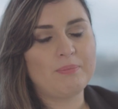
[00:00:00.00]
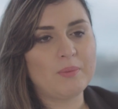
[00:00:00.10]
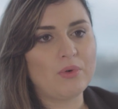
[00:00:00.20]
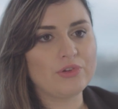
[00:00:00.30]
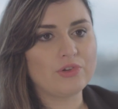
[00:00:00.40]

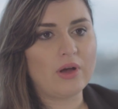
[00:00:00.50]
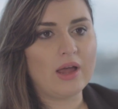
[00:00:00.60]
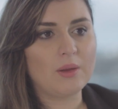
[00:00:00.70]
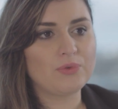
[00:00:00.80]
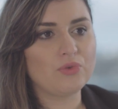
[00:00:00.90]
BIM also
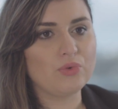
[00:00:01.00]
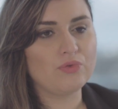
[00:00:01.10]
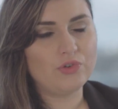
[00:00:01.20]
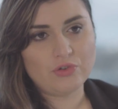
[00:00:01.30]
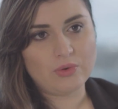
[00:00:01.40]
helps to
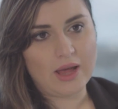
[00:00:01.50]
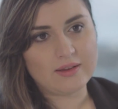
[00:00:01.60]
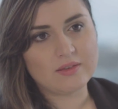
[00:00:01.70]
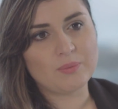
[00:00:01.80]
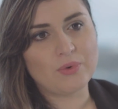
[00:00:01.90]

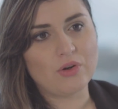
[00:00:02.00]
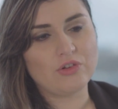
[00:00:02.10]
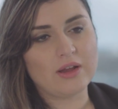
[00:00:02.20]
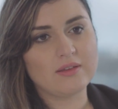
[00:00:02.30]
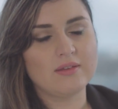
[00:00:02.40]
visualize the
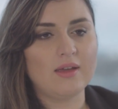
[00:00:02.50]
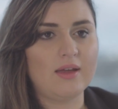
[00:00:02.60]
projects